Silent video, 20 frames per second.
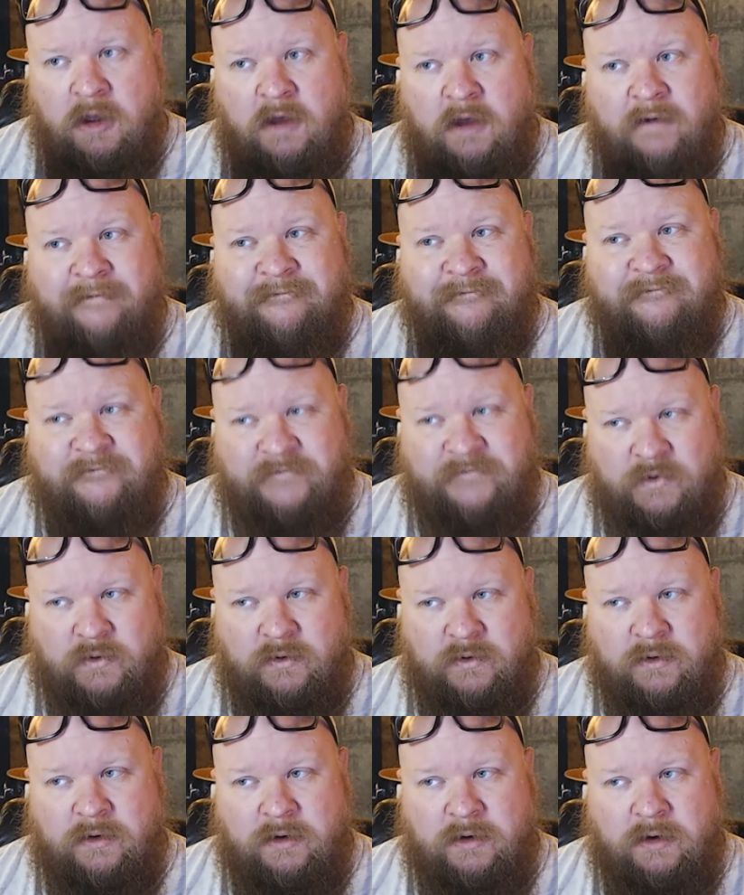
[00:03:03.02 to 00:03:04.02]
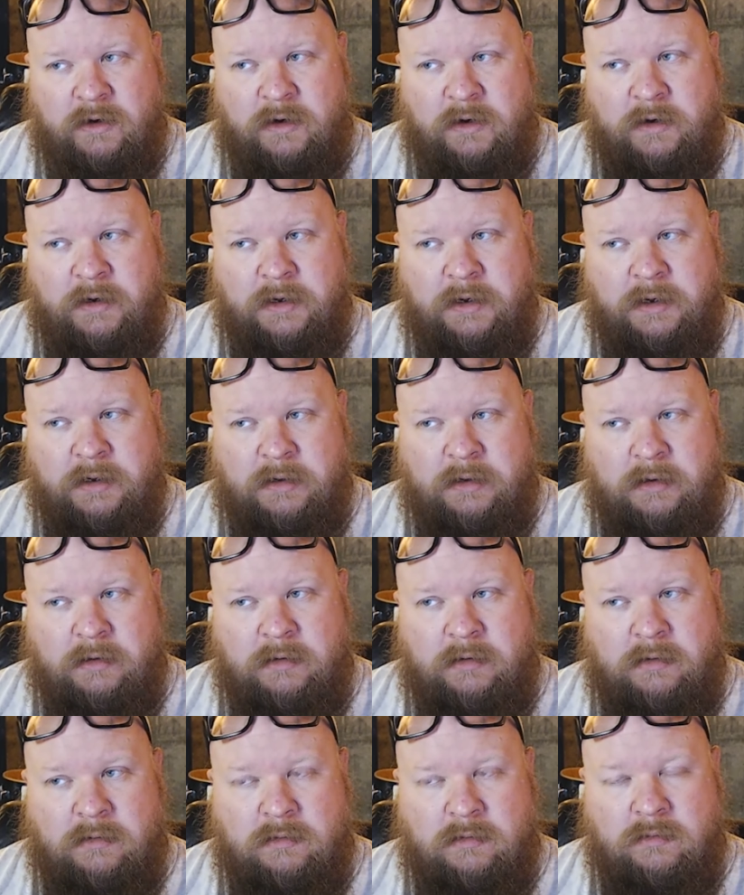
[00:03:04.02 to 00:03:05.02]
for
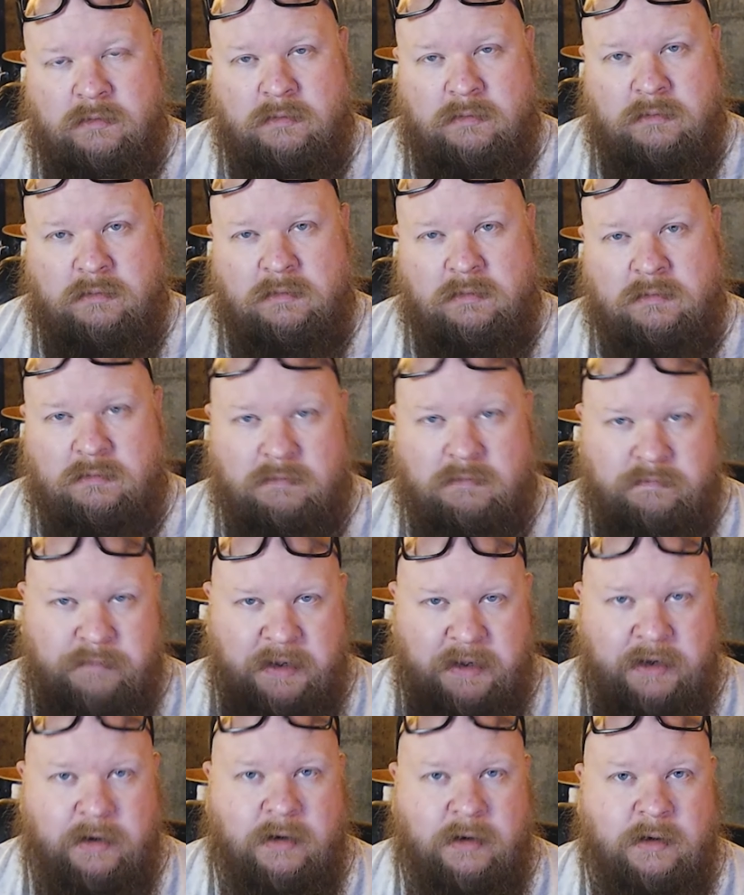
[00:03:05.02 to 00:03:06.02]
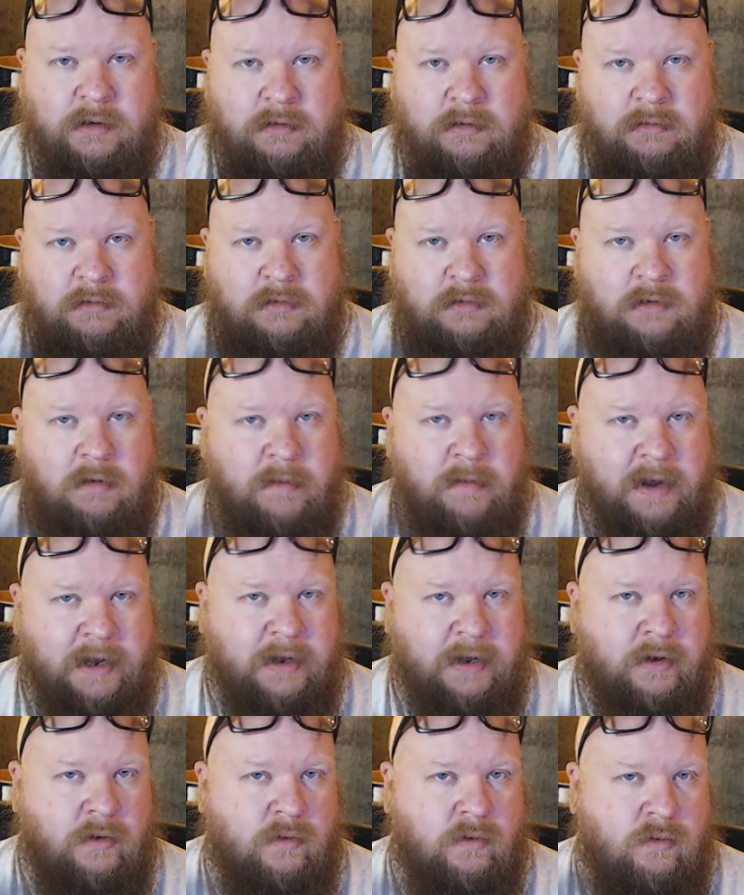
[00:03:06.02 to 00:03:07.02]
better
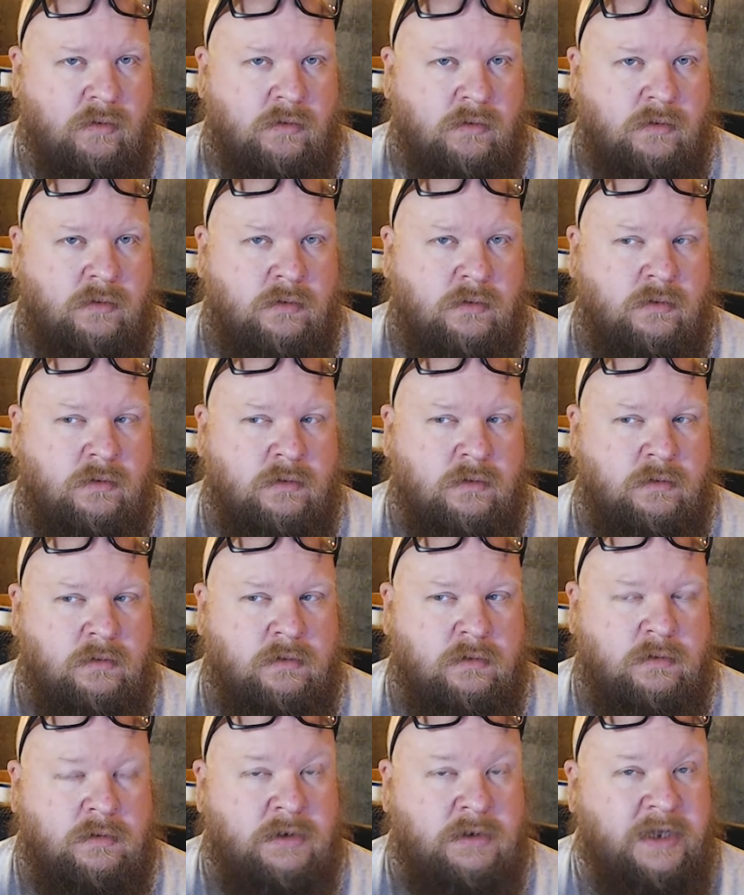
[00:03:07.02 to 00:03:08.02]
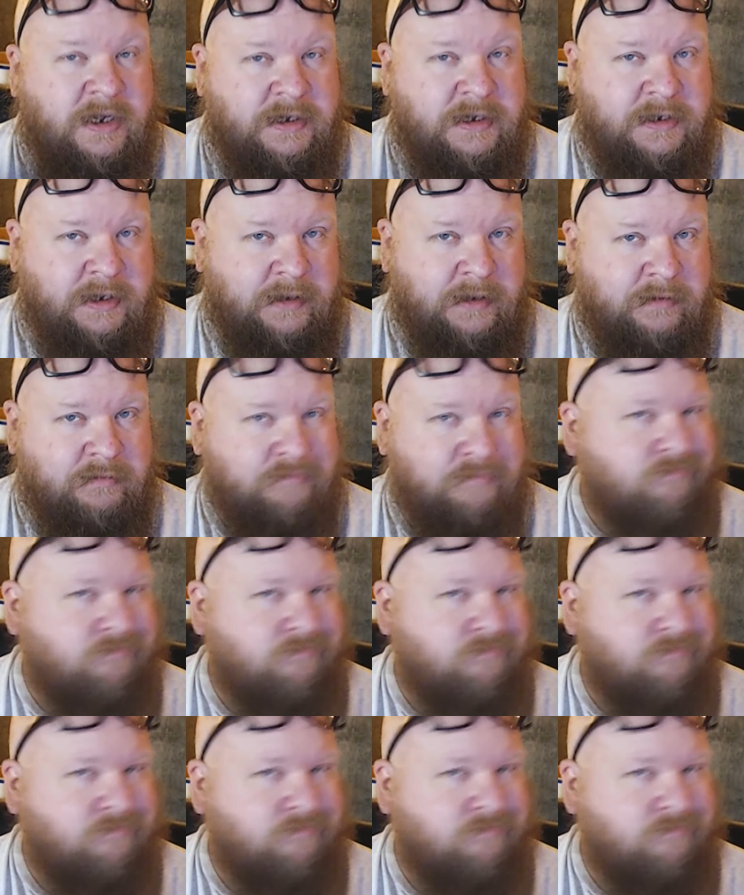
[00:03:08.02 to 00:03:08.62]
tobacco tasting.